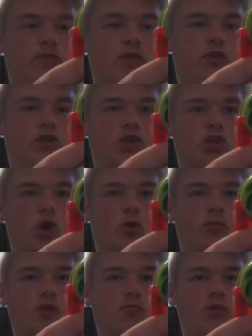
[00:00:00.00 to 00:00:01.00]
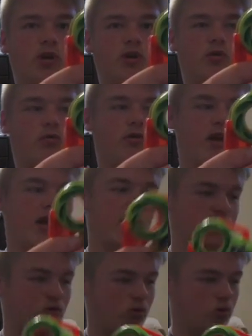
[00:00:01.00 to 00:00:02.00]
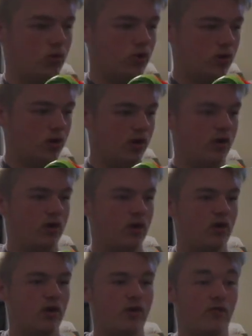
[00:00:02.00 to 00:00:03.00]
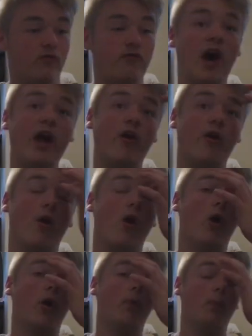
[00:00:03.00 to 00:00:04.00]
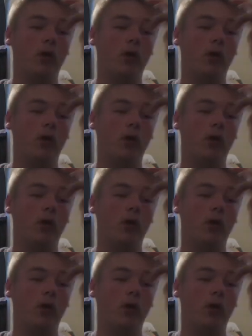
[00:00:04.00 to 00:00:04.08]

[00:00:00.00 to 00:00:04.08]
The scope is bigger than the actual firearm.